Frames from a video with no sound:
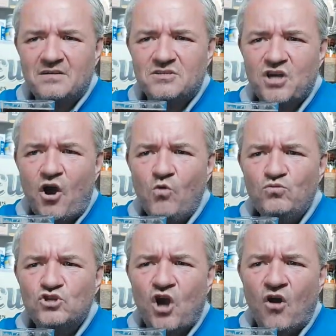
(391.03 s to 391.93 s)
So Old
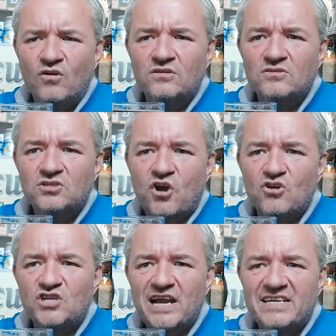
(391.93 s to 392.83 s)
Jock
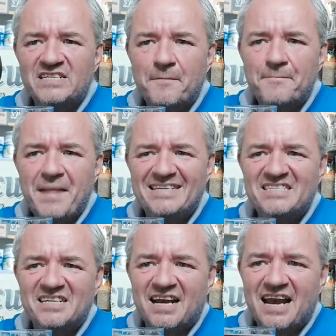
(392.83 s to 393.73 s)
Scotch Ale is a
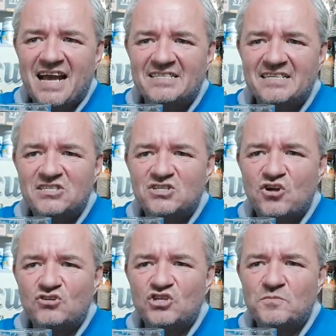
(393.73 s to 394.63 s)
masterclass in
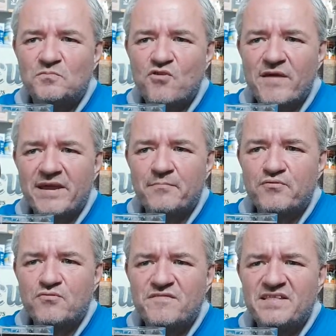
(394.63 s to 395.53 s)
Scottish brewing,
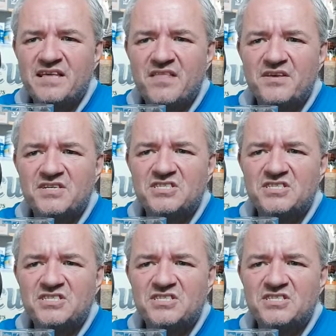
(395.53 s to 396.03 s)
proving that the